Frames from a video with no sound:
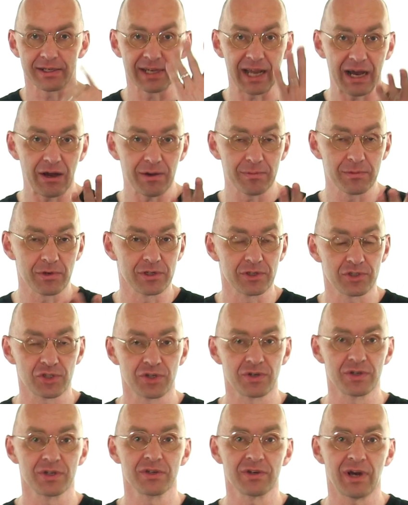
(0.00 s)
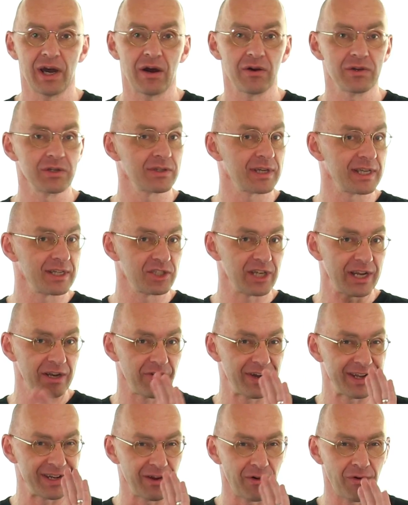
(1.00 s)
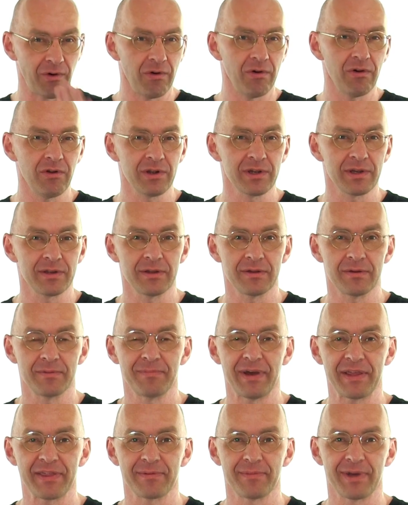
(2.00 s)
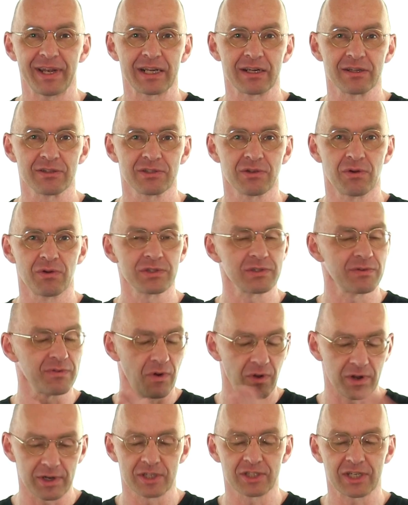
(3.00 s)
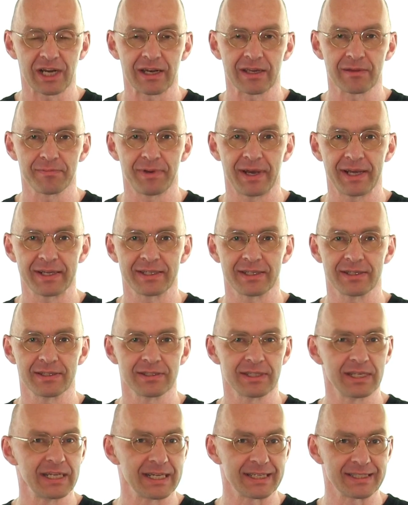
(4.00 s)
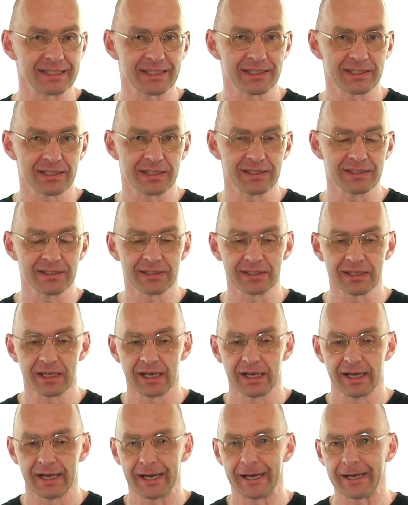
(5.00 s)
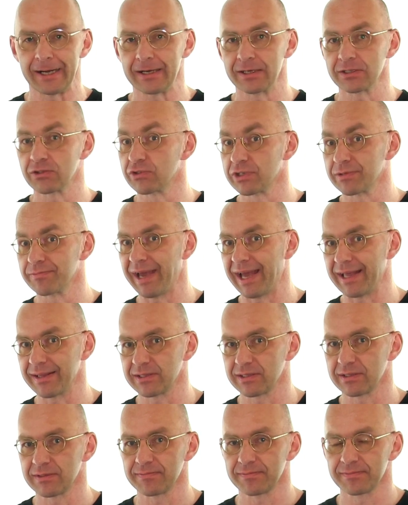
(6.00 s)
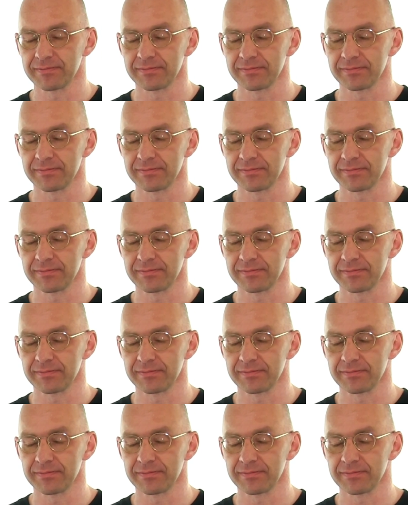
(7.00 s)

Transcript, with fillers: now I'm going to show you how you can generate all the mathematical sorts of all the juggling patterns in existence uh, using maths.